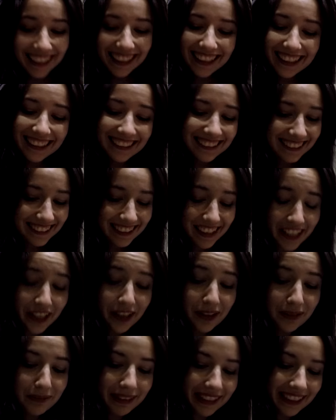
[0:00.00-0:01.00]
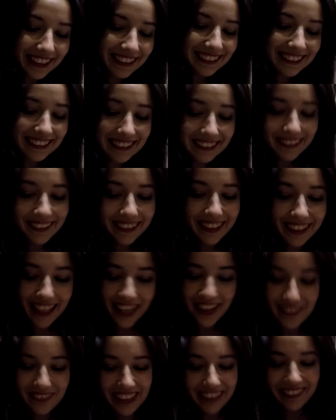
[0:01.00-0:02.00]
He just hear me, he's just looking
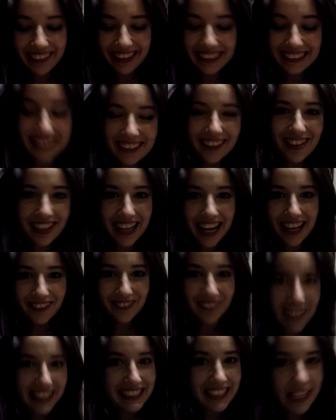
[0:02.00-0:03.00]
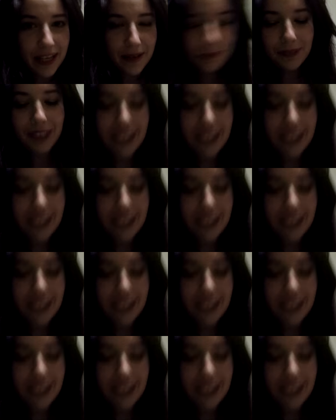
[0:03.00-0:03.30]
at me when he's telling out, bless him,